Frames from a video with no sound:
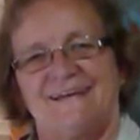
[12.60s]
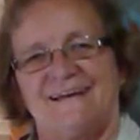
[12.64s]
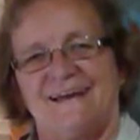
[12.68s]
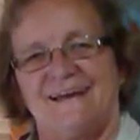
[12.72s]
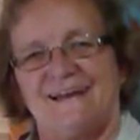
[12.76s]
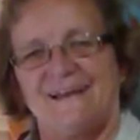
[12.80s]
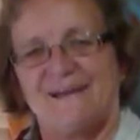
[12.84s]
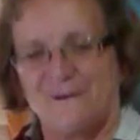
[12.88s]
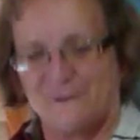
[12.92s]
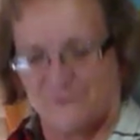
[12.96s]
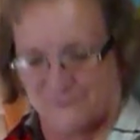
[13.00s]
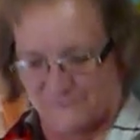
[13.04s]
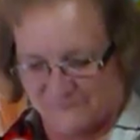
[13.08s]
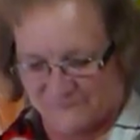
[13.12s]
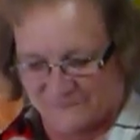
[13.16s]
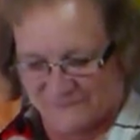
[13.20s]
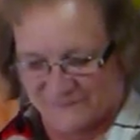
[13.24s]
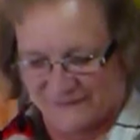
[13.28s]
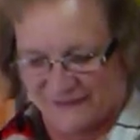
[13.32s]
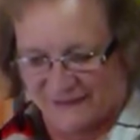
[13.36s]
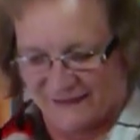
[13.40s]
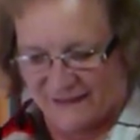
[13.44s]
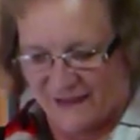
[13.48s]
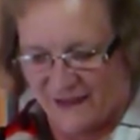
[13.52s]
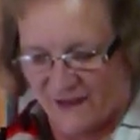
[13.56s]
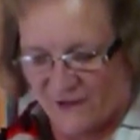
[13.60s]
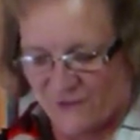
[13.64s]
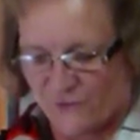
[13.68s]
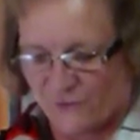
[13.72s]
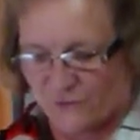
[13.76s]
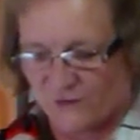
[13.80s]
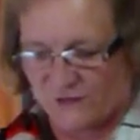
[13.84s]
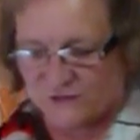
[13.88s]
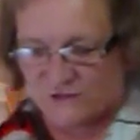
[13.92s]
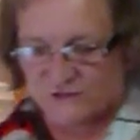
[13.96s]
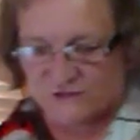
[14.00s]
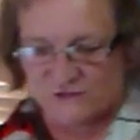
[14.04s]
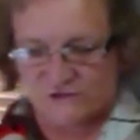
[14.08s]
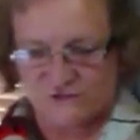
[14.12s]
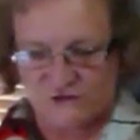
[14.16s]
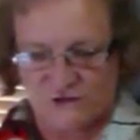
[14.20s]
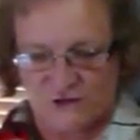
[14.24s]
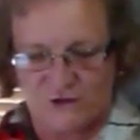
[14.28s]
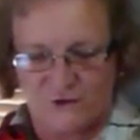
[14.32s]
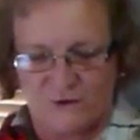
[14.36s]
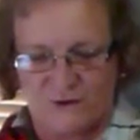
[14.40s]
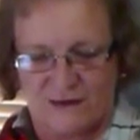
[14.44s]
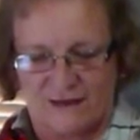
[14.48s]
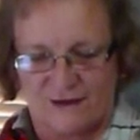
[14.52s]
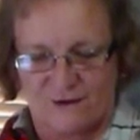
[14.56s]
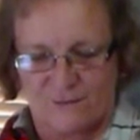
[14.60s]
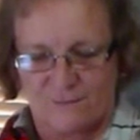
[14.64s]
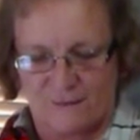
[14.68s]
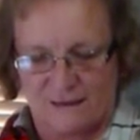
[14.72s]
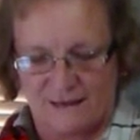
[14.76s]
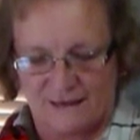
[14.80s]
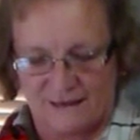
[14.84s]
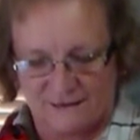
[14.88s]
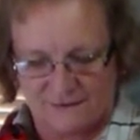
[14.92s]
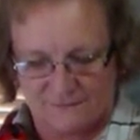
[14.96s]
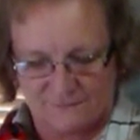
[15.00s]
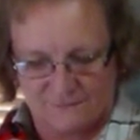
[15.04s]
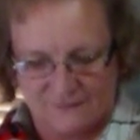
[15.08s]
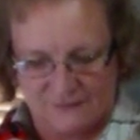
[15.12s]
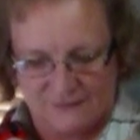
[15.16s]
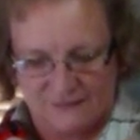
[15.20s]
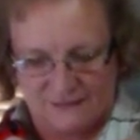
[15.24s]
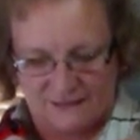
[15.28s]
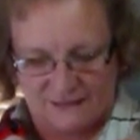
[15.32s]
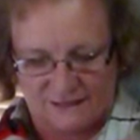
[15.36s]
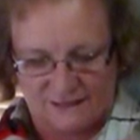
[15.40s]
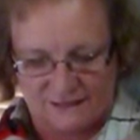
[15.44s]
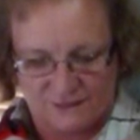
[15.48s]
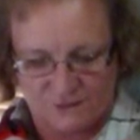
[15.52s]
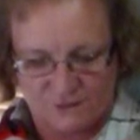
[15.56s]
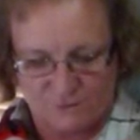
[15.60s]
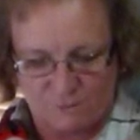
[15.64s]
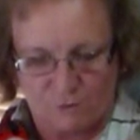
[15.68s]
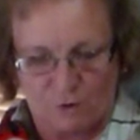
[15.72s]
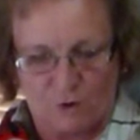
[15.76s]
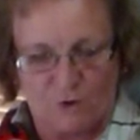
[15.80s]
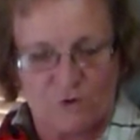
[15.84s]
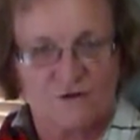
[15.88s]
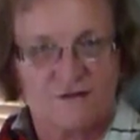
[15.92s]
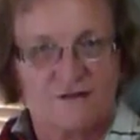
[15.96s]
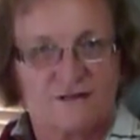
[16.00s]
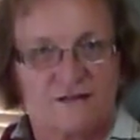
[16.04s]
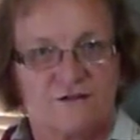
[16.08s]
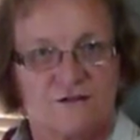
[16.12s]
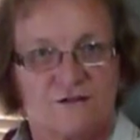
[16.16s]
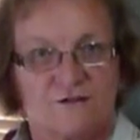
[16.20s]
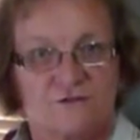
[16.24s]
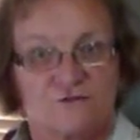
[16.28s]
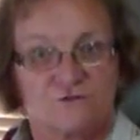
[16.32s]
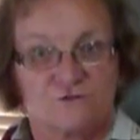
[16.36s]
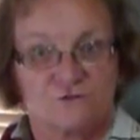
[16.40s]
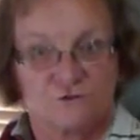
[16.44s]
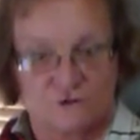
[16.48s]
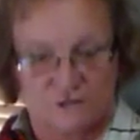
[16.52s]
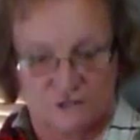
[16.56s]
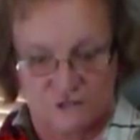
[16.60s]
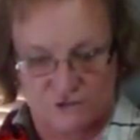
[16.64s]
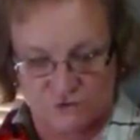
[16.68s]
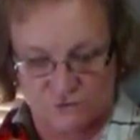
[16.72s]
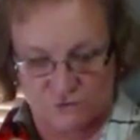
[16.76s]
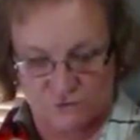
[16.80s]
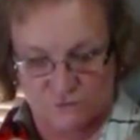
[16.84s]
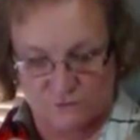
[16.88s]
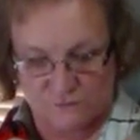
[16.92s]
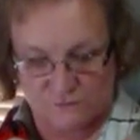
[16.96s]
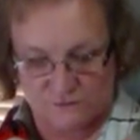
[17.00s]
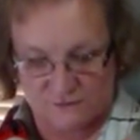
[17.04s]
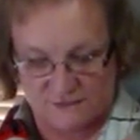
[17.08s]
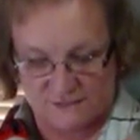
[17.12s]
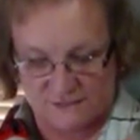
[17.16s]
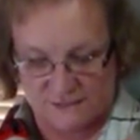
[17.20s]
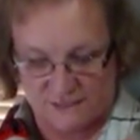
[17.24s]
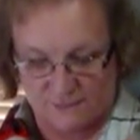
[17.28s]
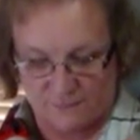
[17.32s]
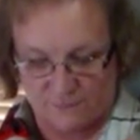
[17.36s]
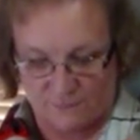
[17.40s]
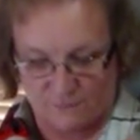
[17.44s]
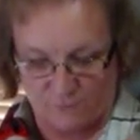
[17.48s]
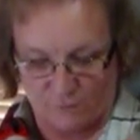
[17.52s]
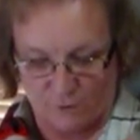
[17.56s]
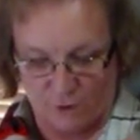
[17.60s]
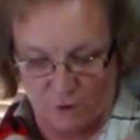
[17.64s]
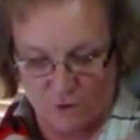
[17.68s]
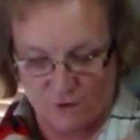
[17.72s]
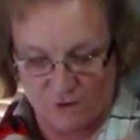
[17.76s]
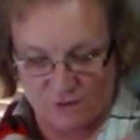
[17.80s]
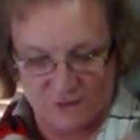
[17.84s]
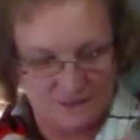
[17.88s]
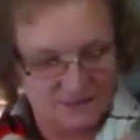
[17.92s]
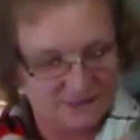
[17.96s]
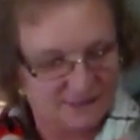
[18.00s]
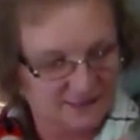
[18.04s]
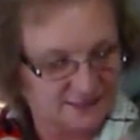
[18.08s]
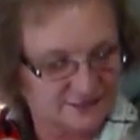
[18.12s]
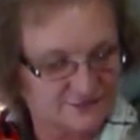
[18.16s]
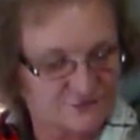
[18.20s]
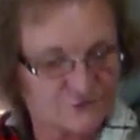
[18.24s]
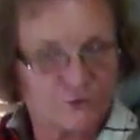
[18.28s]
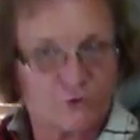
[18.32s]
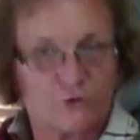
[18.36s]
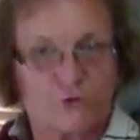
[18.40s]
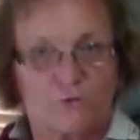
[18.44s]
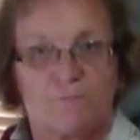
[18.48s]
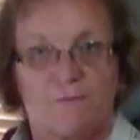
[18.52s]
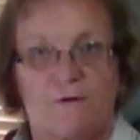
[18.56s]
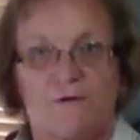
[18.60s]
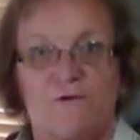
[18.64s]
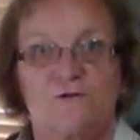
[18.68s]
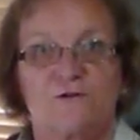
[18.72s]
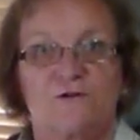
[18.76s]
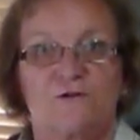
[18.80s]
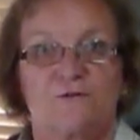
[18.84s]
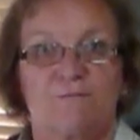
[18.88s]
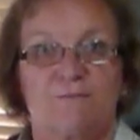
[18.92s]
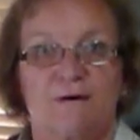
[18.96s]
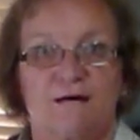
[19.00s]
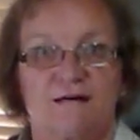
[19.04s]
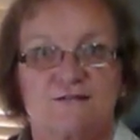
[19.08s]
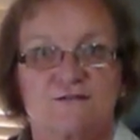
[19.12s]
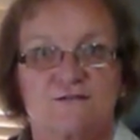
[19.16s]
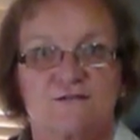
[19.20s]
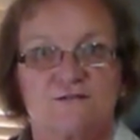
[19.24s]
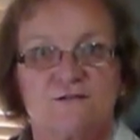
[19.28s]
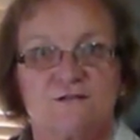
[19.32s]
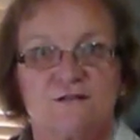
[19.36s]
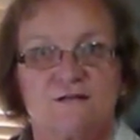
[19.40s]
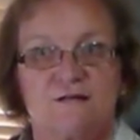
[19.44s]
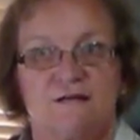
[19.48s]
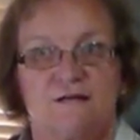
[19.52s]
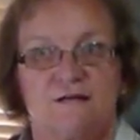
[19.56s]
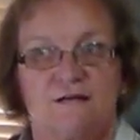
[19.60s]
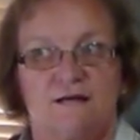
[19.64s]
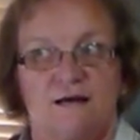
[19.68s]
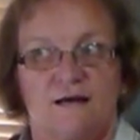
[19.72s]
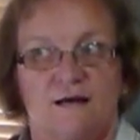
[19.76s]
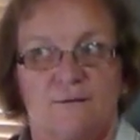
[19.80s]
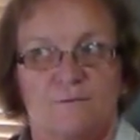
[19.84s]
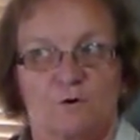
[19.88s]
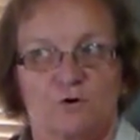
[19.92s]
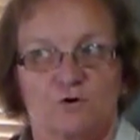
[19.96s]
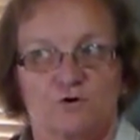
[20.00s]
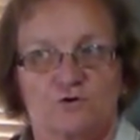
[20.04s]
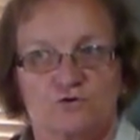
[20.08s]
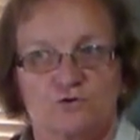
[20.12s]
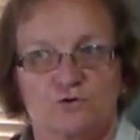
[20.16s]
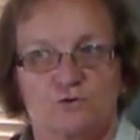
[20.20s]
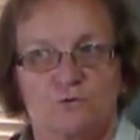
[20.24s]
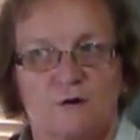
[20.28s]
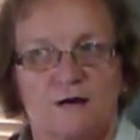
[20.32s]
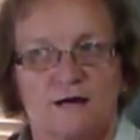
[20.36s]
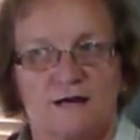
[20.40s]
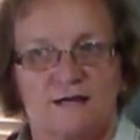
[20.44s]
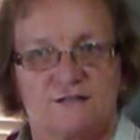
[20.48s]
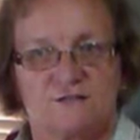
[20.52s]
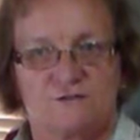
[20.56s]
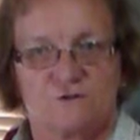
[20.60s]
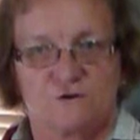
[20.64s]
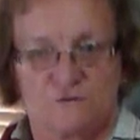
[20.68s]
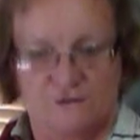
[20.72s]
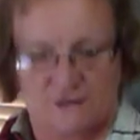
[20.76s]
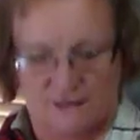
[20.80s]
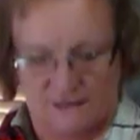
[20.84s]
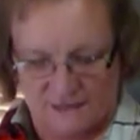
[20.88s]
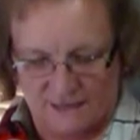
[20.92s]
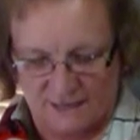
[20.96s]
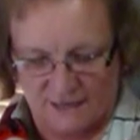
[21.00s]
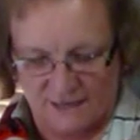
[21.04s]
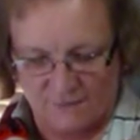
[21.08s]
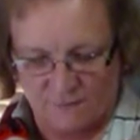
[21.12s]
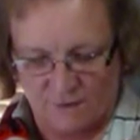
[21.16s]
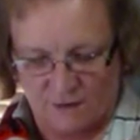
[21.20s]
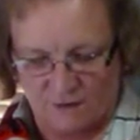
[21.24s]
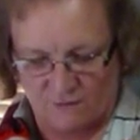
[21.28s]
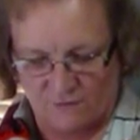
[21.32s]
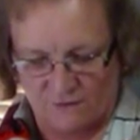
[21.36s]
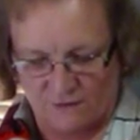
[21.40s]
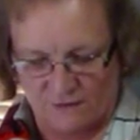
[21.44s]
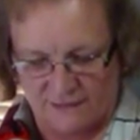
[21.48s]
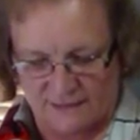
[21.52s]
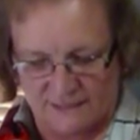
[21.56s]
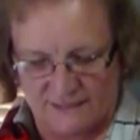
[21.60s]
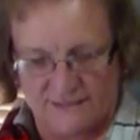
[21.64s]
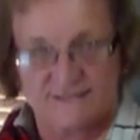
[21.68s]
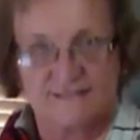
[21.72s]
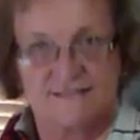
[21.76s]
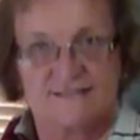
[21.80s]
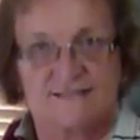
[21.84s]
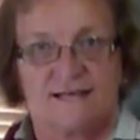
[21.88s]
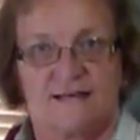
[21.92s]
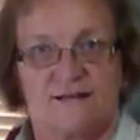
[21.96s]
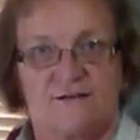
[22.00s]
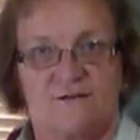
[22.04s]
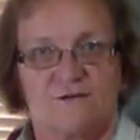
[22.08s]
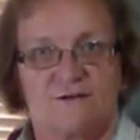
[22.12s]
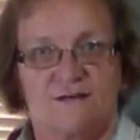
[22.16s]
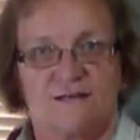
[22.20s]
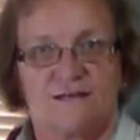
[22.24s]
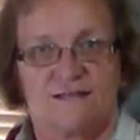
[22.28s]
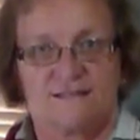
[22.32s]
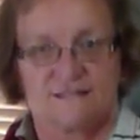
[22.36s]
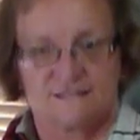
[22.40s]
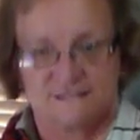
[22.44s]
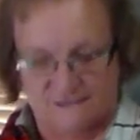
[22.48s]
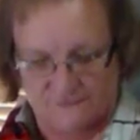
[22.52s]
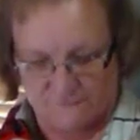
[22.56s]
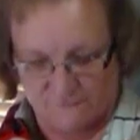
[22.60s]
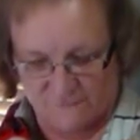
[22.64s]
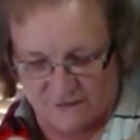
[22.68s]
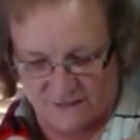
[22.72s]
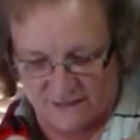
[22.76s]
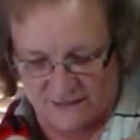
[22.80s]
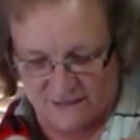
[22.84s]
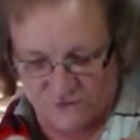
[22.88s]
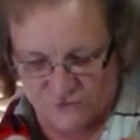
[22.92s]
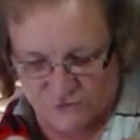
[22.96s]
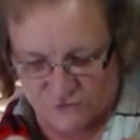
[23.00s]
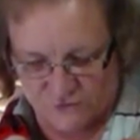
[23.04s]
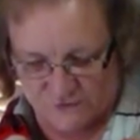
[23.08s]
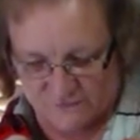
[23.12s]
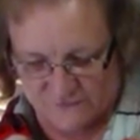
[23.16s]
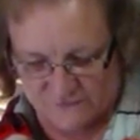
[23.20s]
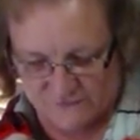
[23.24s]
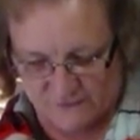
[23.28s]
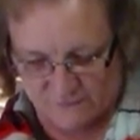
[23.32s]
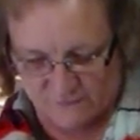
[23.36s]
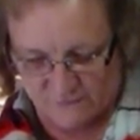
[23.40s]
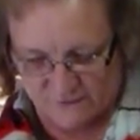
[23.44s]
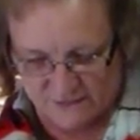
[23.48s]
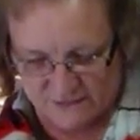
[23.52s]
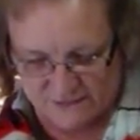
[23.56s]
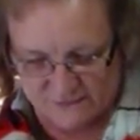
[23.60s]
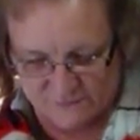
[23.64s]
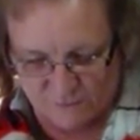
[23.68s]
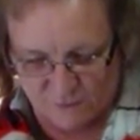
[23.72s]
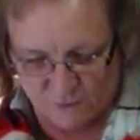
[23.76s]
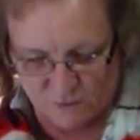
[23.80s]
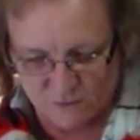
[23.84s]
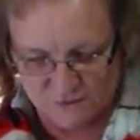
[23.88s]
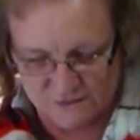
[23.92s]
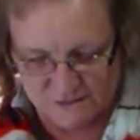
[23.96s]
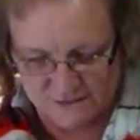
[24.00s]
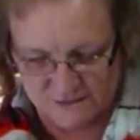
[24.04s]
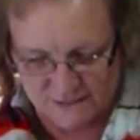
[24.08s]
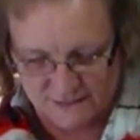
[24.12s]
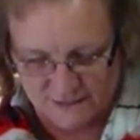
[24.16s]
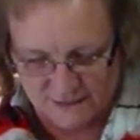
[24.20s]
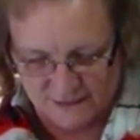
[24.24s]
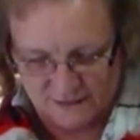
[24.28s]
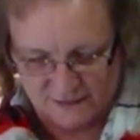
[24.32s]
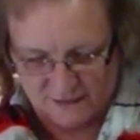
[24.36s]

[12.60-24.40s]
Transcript: Hello. I thought I'd just show you how to make a, another block, another traditional type of block. It's called Balkan Puzzle. I'm not sure why it's got that name. I really need to start looking into some of the history of some of these blocks.